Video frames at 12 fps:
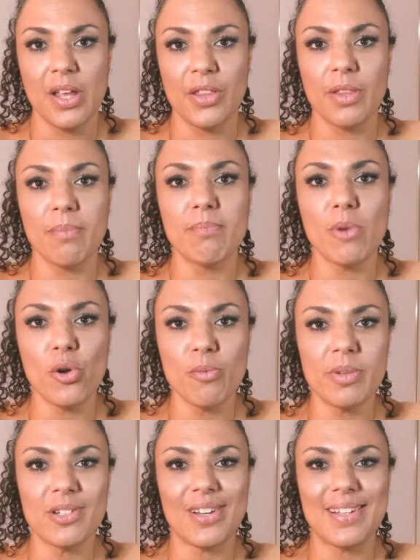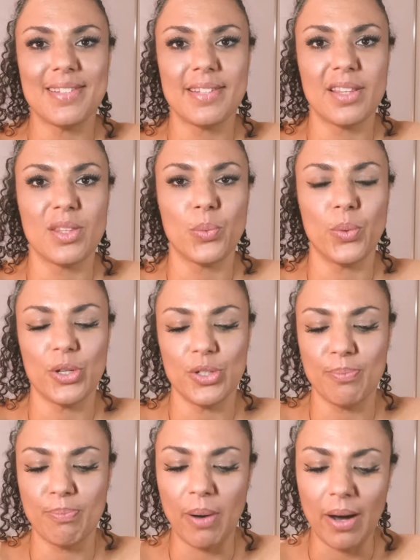The moment I said the
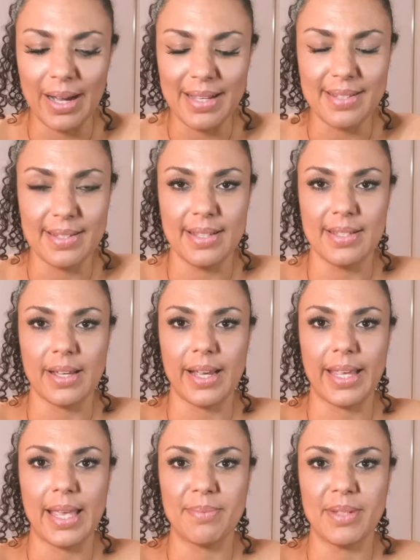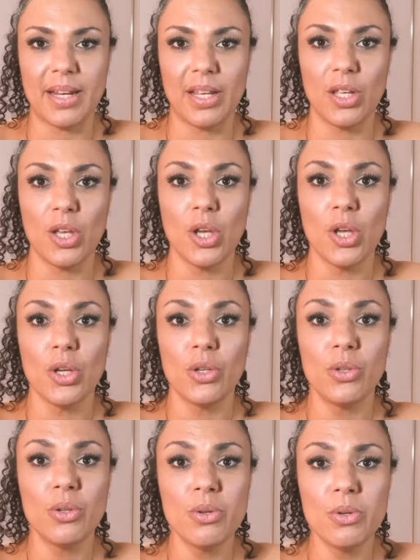word Pisces, I kept getting
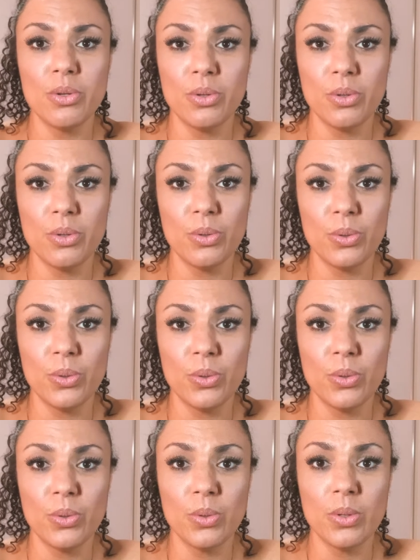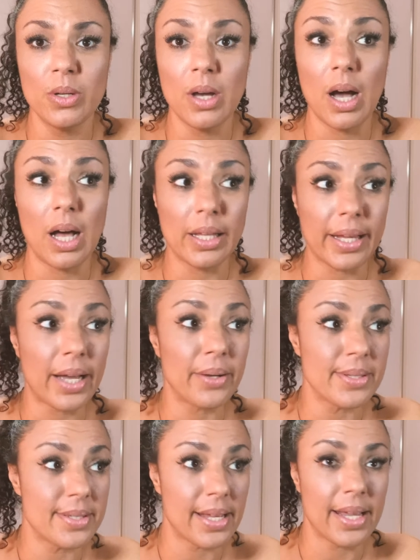yoo-hoo. Like I
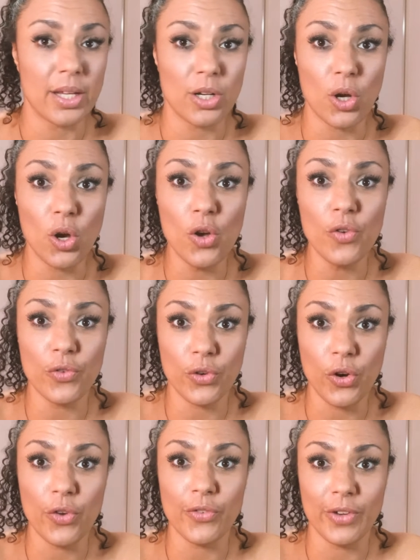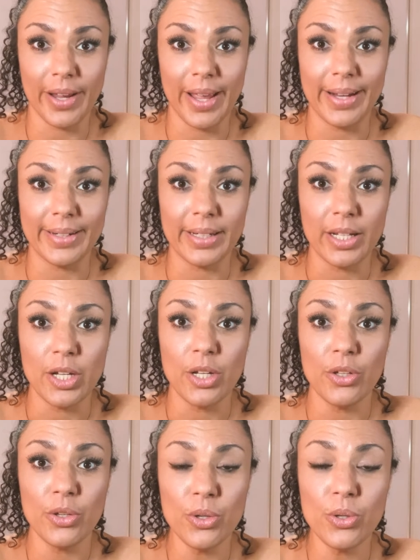was saying it over and over again.
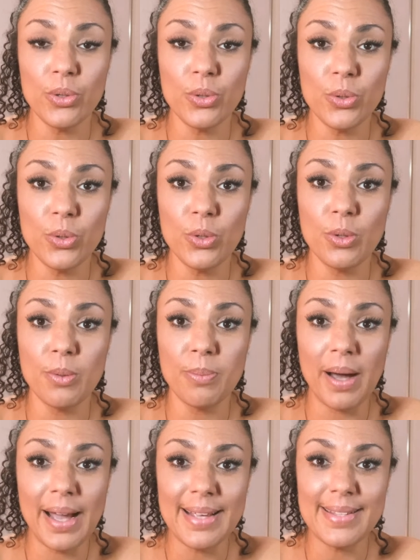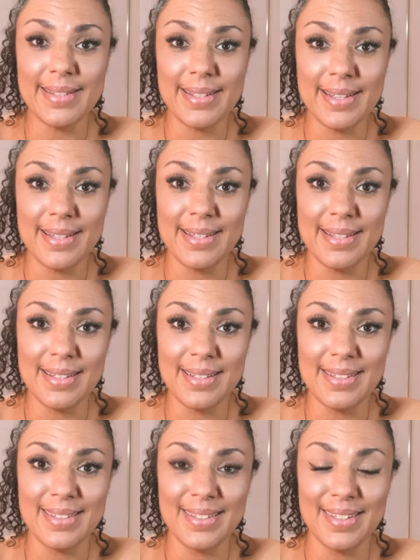Yoo-hoo,
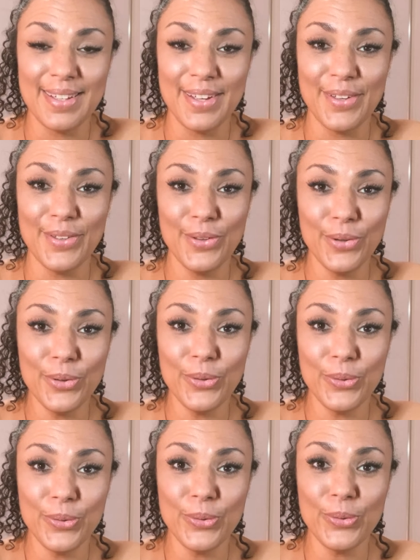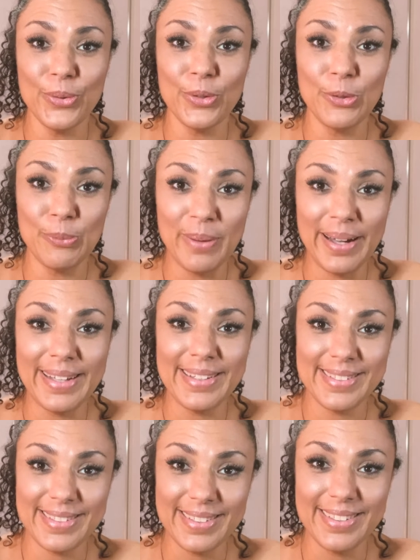Pisces. Yoo-hoo,
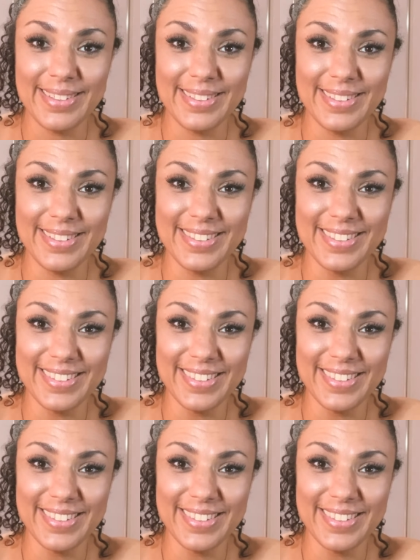Pisces.